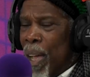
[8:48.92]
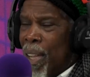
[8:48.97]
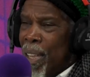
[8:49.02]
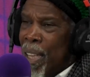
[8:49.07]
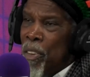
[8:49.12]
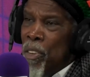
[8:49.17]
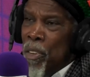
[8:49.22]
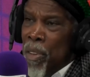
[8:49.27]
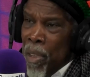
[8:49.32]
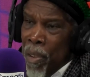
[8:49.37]

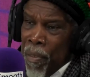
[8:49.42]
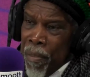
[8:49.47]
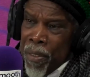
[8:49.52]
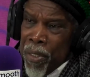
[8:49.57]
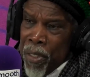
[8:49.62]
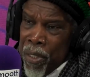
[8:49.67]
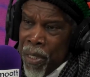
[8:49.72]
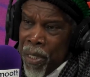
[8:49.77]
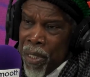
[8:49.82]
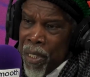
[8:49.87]
get nervous,
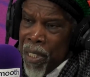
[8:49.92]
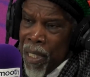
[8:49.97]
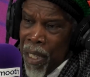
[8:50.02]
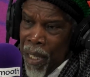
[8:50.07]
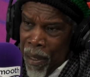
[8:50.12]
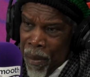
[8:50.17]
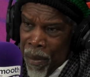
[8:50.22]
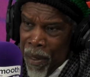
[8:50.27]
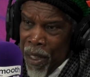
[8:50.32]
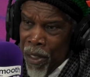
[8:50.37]

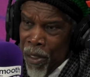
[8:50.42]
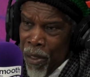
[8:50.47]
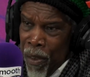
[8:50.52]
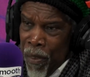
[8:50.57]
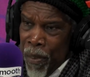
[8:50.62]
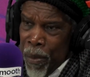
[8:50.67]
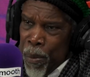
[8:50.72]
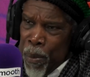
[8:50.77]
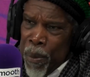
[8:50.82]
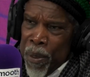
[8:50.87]
still get
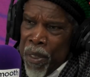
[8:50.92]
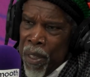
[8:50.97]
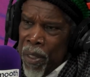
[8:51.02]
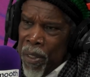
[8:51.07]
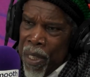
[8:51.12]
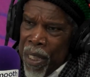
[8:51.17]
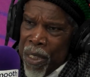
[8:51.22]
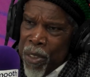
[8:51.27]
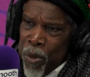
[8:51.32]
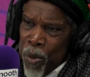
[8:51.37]
nervous, but not
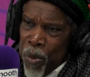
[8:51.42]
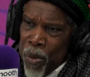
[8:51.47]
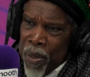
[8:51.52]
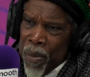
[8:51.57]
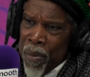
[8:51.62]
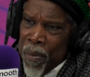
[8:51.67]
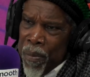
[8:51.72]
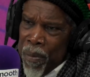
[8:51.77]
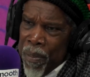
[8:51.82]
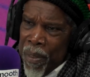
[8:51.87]
that sort
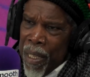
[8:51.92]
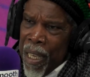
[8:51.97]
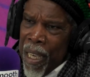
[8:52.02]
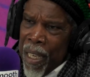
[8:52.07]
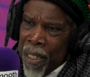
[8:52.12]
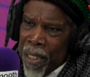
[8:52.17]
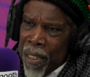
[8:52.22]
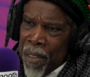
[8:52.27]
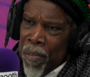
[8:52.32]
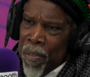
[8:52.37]
of
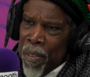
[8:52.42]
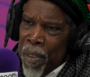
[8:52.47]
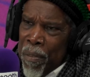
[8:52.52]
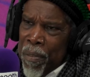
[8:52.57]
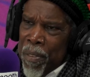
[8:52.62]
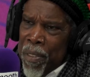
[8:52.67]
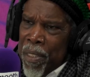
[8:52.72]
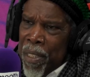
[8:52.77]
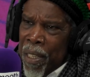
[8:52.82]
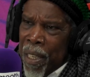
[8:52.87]
negative
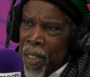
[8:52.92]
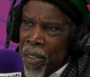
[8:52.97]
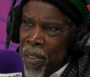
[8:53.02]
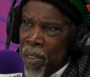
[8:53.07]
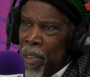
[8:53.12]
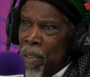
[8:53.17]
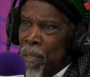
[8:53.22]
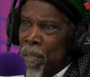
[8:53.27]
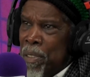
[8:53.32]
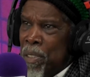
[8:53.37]
nervous. You get
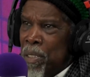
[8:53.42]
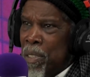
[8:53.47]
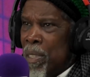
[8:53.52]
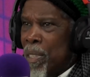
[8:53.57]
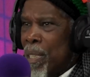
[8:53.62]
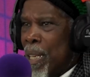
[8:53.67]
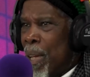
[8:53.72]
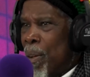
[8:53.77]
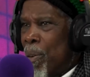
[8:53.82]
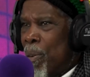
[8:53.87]
nervous
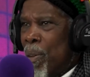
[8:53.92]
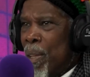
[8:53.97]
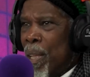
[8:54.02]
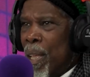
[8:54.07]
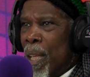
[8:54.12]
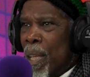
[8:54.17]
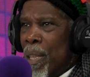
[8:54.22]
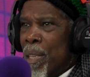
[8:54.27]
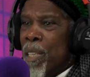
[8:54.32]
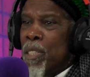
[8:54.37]
now
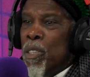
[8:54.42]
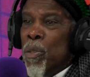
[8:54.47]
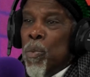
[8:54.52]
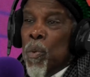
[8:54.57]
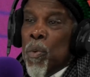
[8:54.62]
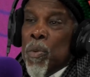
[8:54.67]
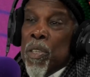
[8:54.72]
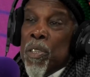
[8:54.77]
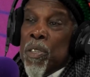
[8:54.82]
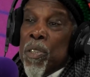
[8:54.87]
that you
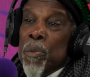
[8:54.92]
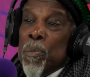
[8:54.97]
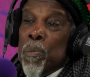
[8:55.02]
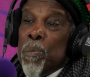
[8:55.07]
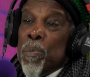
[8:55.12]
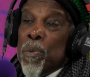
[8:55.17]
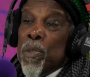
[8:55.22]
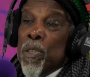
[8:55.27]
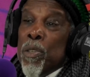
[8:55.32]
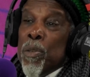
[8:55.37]
want it to,
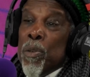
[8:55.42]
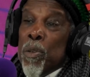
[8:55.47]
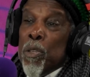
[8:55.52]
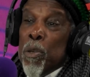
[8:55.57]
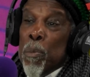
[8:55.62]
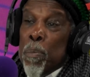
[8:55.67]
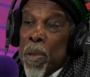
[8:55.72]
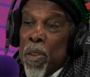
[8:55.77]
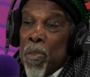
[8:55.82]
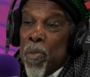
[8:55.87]
to
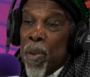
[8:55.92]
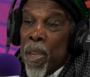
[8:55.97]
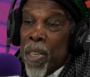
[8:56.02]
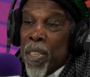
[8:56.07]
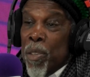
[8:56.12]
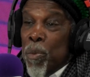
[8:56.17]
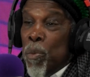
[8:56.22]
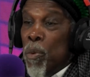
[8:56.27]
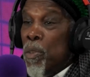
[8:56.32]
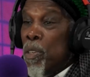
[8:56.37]
be right.
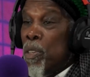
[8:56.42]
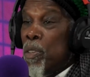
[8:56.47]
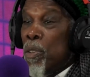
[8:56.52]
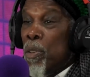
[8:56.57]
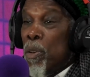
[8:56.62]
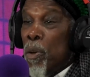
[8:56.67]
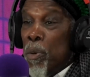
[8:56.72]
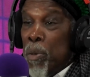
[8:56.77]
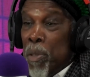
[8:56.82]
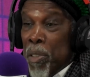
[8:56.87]
You want it to
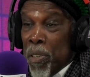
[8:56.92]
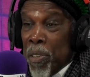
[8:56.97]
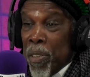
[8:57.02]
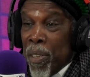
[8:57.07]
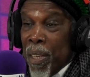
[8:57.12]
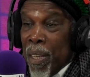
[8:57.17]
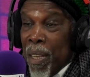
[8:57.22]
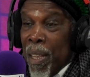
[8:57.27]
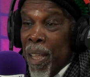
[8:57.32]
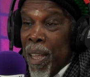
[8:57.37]
go good.
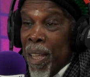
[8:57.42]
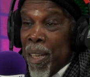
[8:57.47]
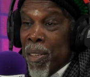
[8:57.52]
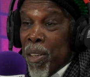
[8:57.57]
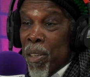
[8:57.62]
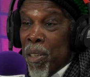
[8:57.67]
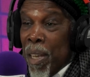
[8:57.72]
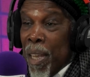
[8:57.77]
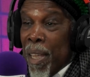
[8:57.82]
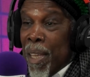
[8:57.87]

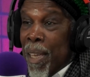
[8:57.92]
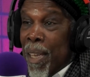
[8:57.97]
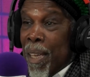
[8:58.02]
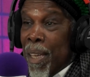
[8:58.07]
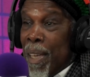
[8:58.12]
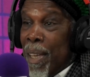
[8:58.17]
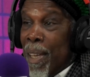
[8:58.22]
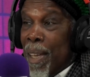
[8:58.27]
Not like